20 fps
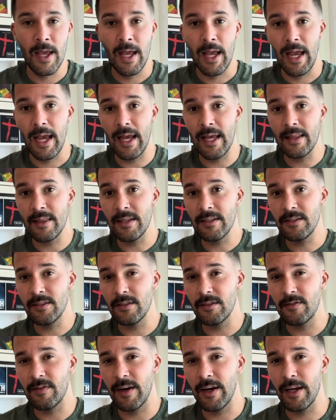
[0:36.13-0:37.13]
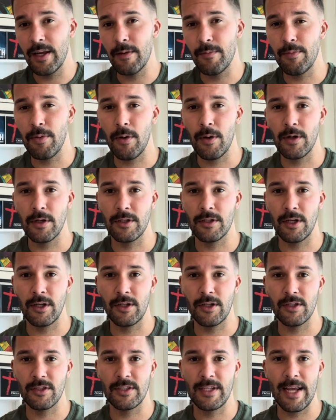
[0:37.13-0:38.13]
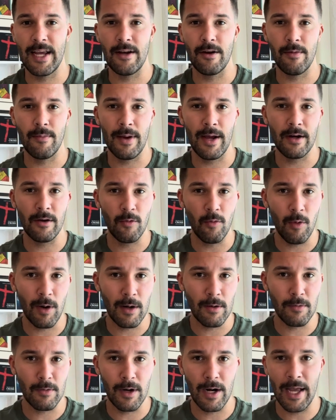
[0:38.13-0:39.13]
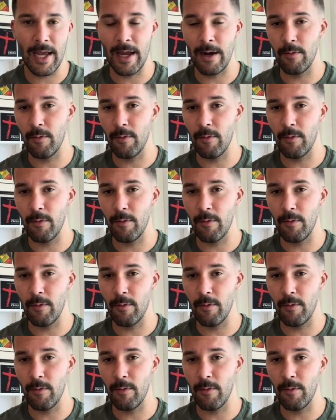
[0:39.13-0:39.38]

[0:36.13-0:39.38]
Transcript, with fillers: And this is very important to understand no matter where we're at,